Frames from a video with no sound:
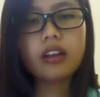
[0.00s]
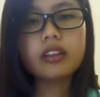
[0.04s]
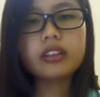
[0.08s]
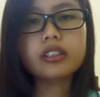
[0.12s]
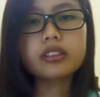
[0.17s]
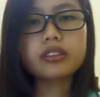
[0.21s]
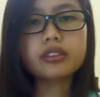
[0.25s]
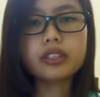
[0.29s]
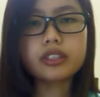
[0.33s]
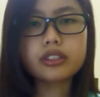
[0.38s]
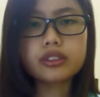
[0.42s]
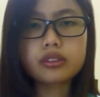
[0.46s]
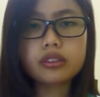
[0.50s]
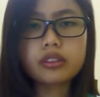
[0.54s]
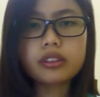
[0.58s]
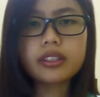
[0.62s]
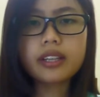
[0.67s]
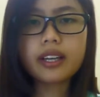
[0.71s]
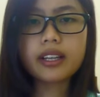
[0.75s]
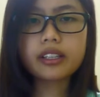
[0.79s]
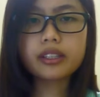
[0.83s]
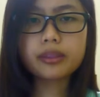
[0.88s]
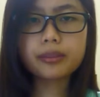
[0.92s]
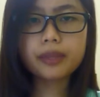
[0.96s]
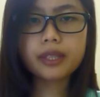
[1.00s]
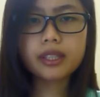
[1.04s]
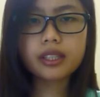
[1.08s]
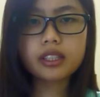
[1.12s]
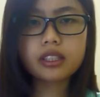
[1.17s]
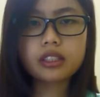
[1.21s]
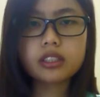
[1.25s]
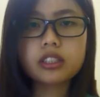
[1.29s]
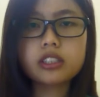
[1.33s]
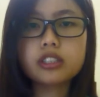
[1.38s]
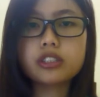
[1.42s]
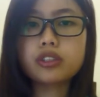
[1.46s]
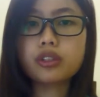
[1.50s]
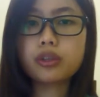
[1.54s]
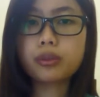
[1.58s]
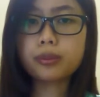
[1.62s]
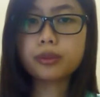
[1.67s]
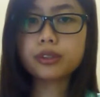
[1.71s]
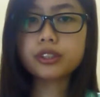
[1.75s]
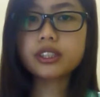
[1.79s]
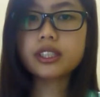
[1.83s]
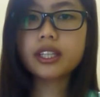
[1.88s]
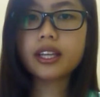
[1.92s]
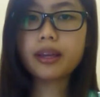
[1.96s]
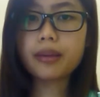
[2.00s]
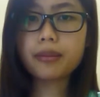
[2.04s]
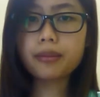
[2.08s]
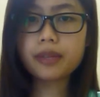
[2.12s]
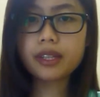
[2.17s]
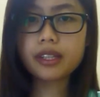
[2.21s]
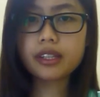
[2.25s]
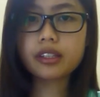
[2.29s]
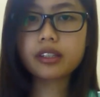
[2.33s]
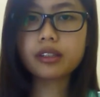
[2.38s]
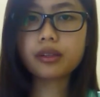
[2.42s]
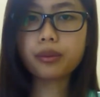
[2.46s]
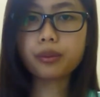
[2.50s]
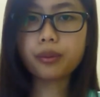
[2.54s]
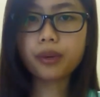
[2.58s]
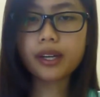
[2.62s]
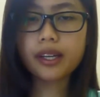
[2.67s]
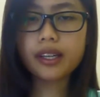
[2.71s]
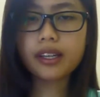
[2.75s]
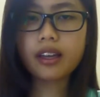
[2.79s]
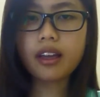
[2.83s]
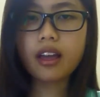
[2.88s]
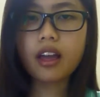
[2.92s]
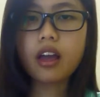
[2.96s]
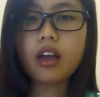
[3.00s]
The restaurant diameter is almost 10 meters wide,